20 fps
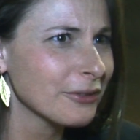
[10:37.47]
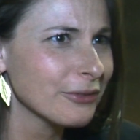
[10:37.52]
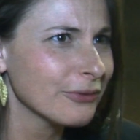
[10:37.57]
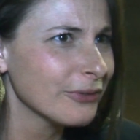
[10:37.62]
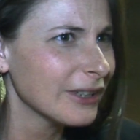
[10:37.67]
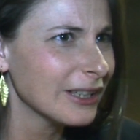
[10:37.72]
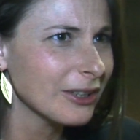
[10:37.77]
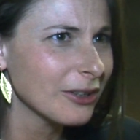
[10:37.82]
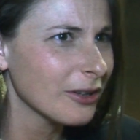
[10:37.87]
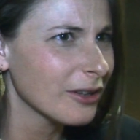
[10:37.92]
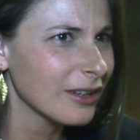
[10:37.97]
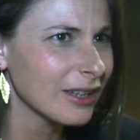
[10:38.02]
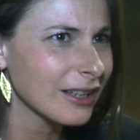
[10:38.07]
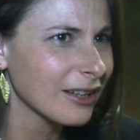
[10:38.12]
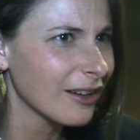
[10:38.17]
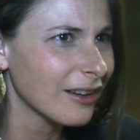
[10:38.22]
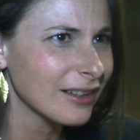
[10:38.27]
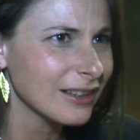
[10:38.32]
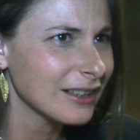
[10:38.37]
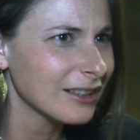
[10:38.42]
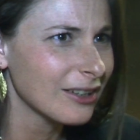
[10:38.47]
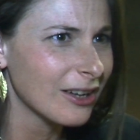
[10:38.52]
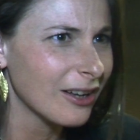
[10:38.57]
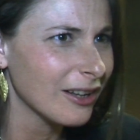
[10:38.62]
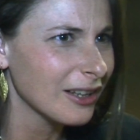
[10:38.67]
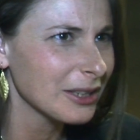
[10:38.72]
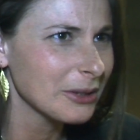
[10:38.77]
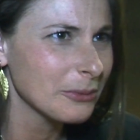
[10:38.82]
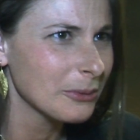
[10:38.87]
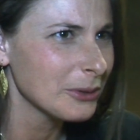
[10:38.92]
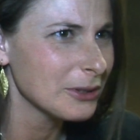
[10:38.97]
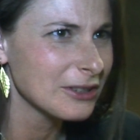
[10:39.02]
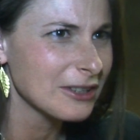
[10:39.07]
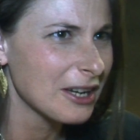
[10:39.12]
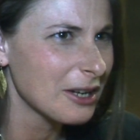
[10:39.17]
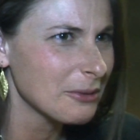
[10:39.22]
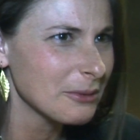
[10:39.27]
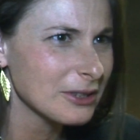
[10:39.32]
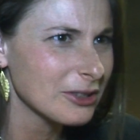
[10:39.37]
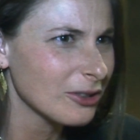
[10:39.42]
thing going on in Hollywood
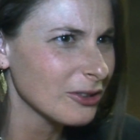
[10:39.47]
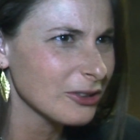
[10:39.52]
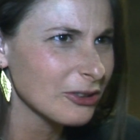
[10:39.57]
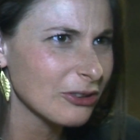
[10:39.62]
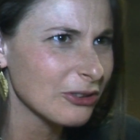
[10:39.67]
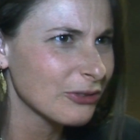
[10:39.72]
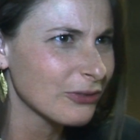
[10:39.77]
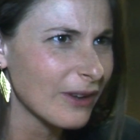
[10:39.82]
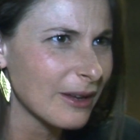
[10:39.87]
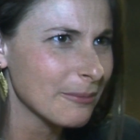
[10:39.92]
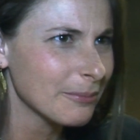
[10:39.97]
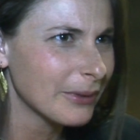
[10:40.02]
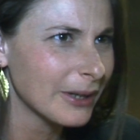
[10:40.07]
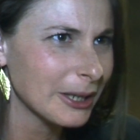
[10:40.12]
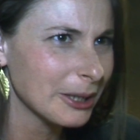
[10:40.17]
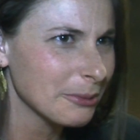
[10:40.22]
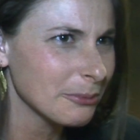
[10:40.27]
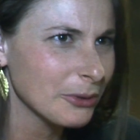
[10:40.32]
now with all those vampire